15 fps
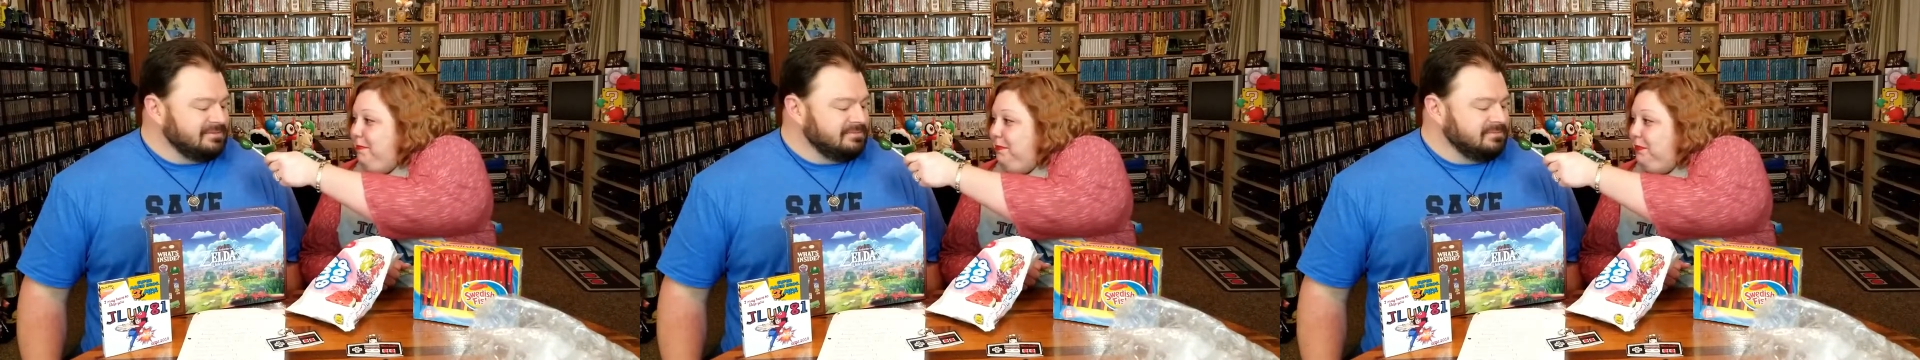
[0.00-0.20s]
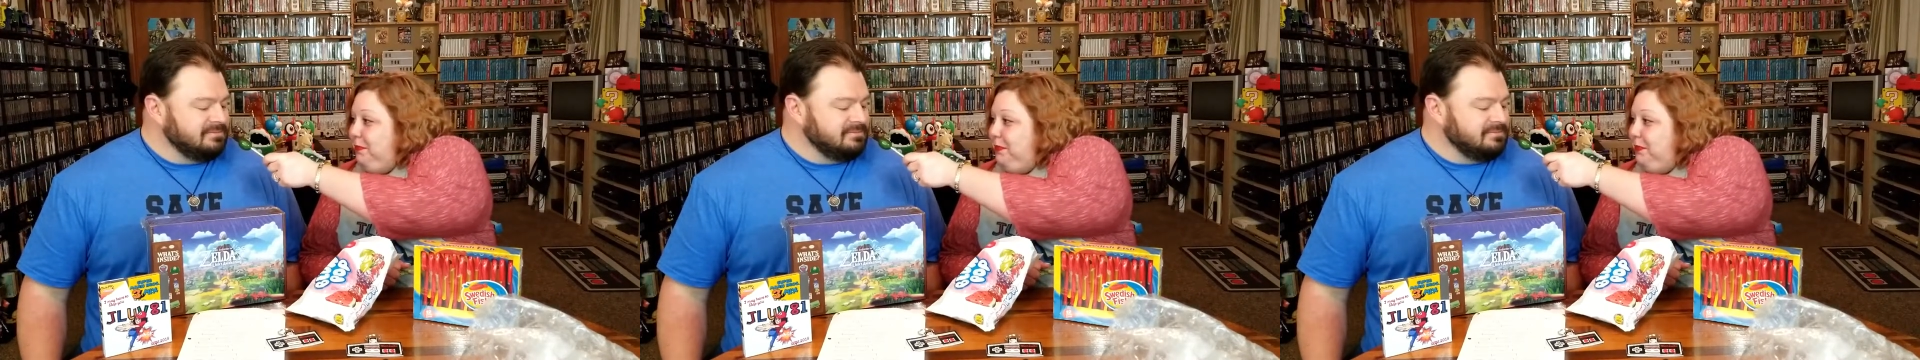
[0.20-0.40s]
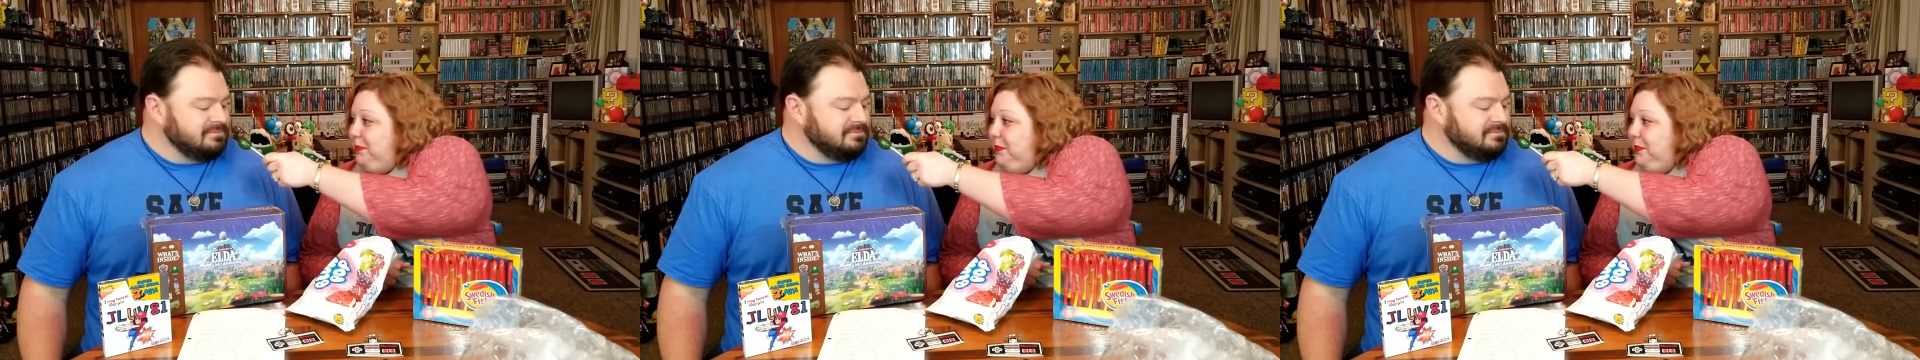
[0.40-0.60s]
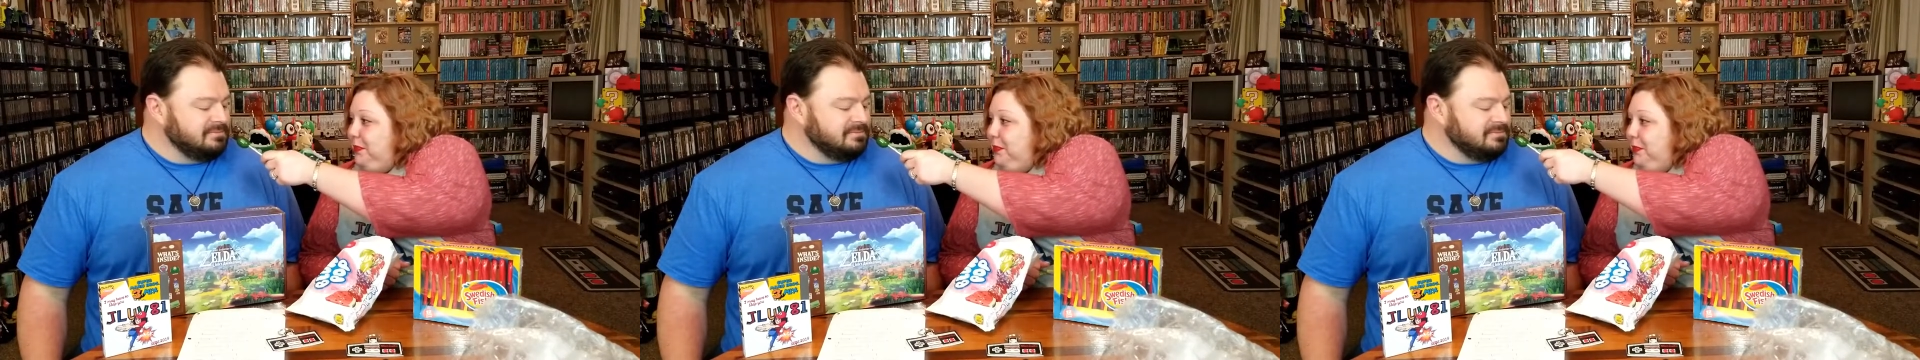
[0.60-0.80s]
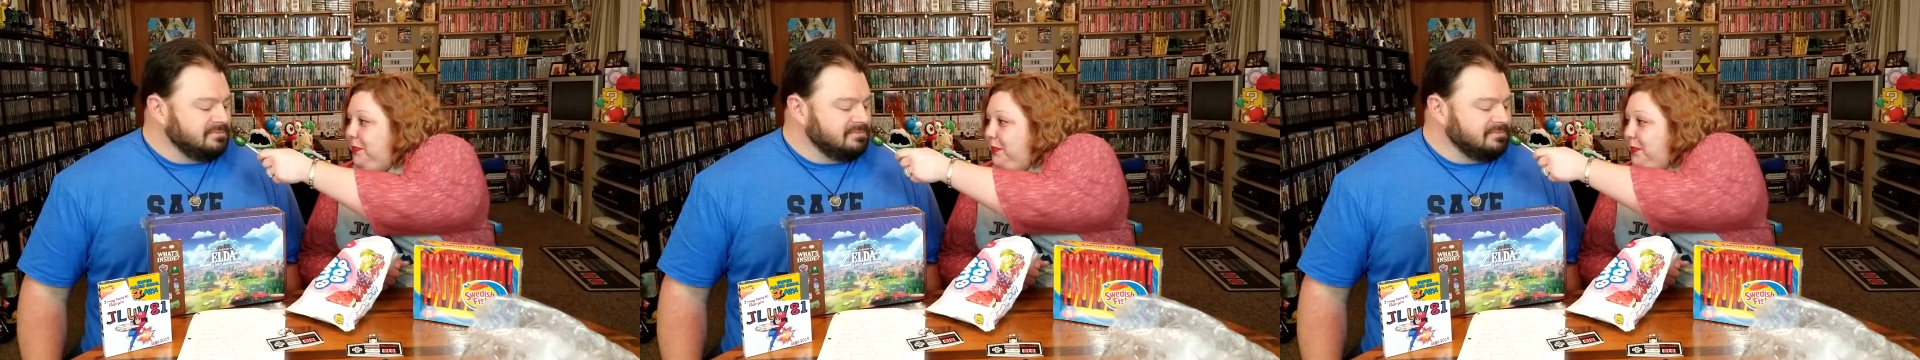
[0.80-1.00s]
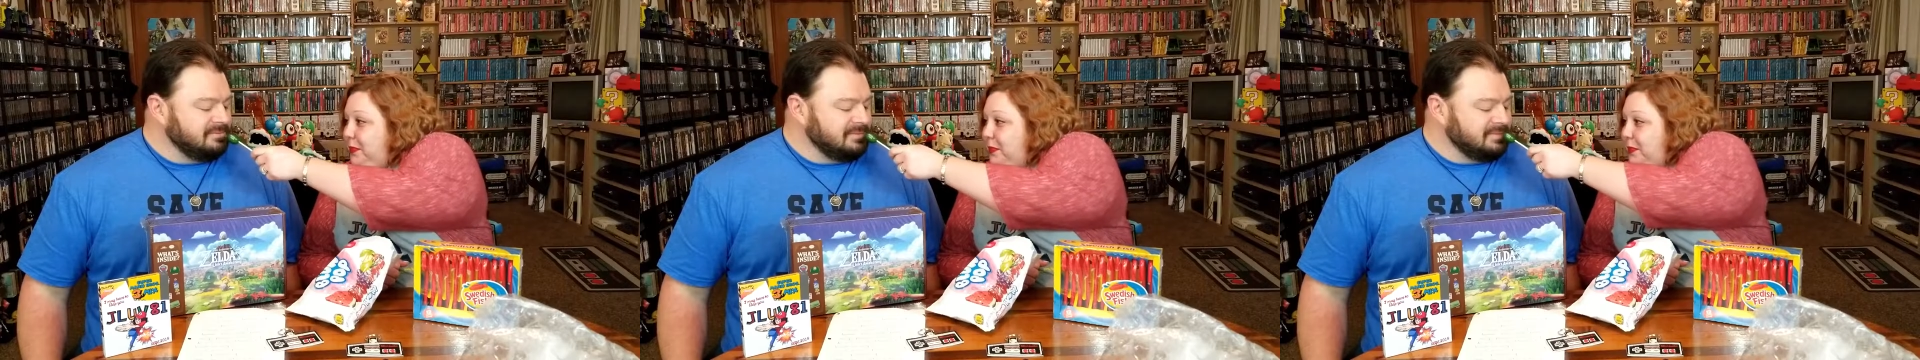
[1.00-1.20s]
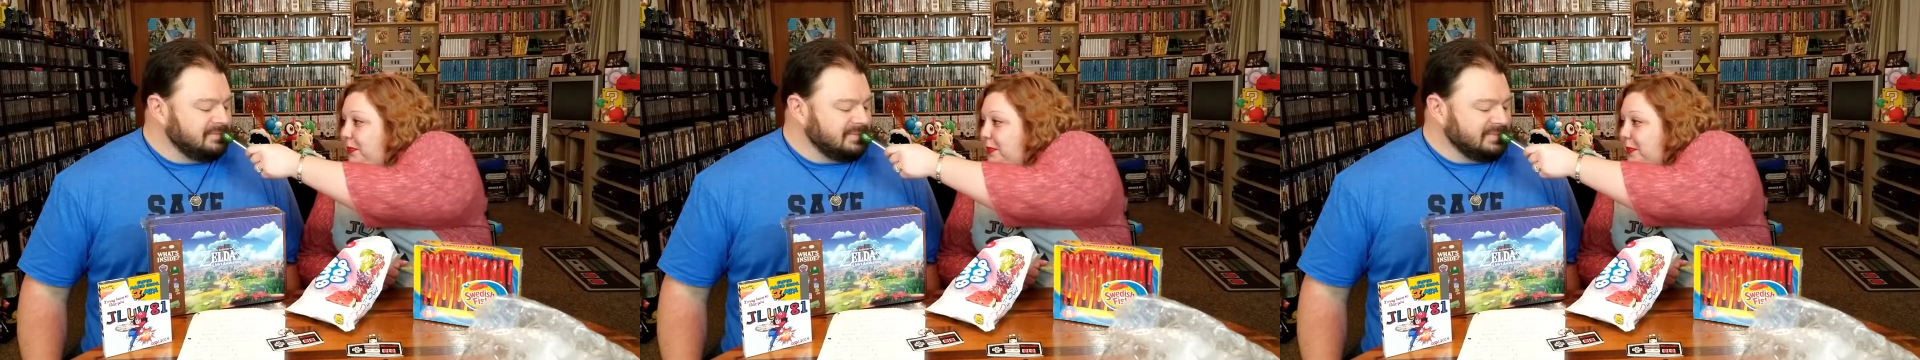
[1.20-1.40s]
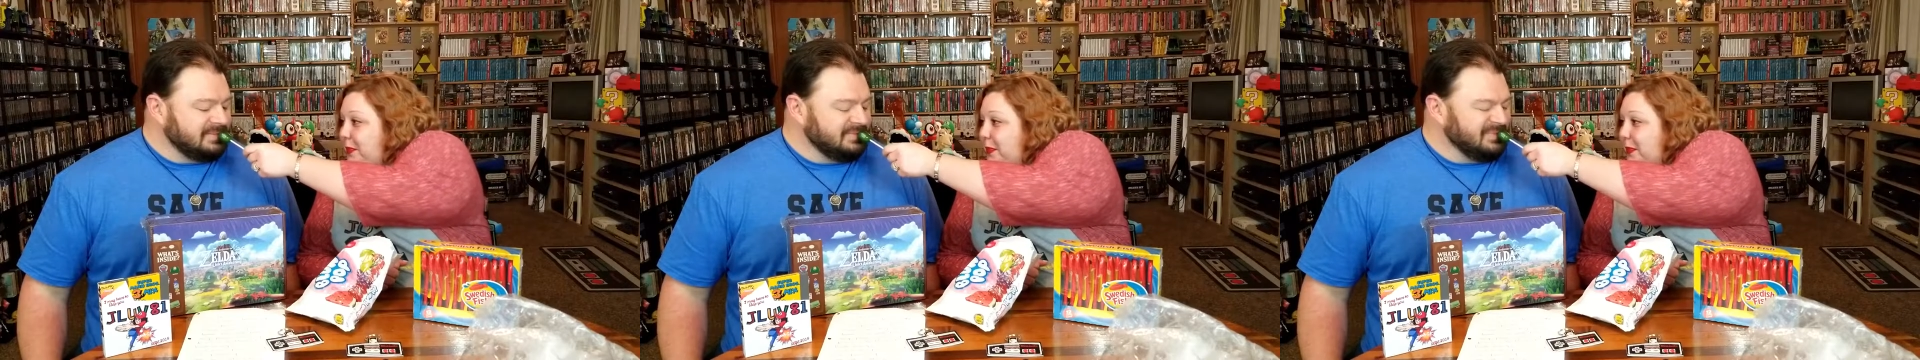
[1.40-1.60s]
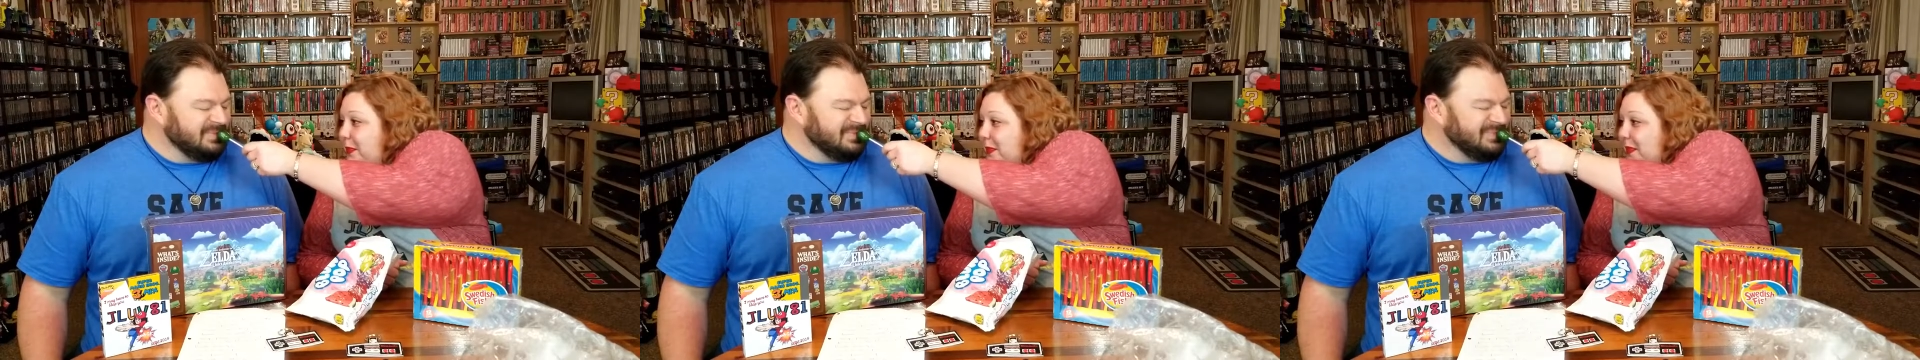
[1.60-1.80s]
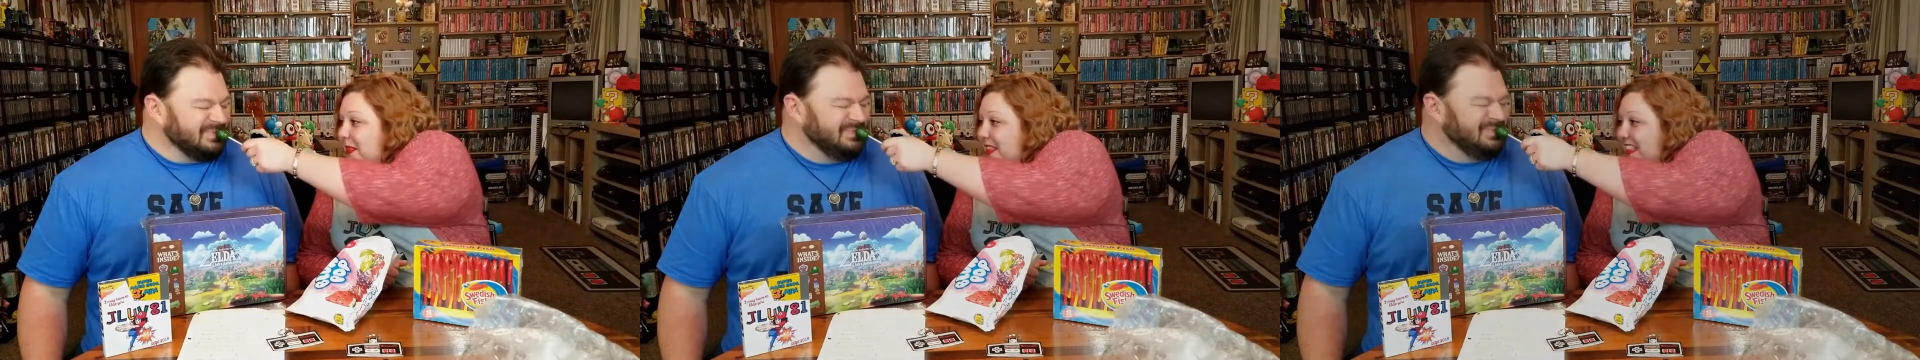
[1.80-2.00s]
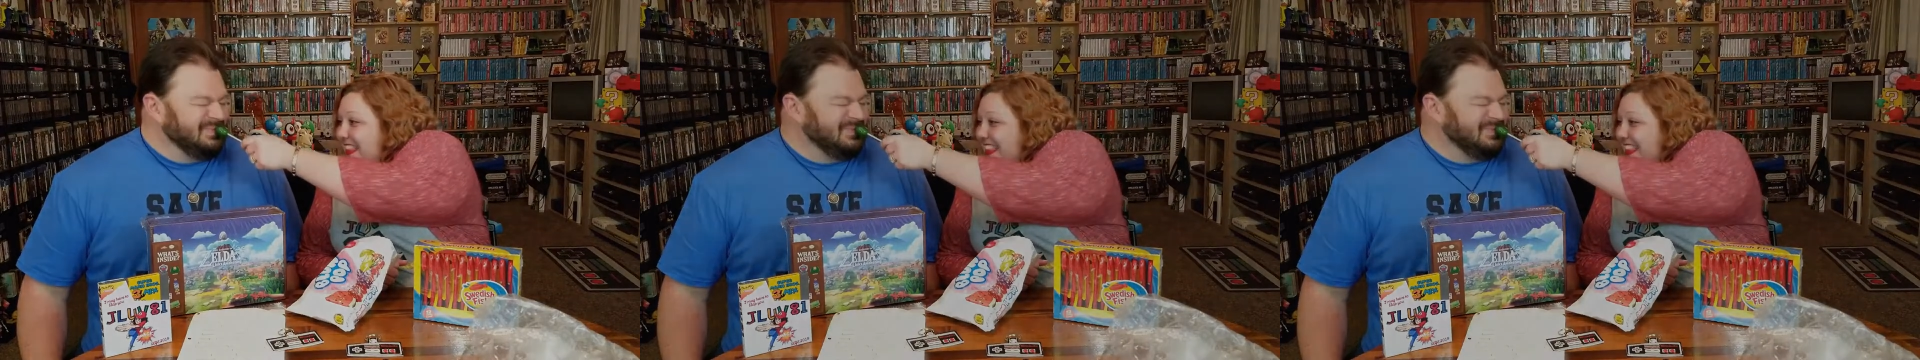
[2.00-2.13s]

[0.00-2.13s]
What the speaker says: [no speech]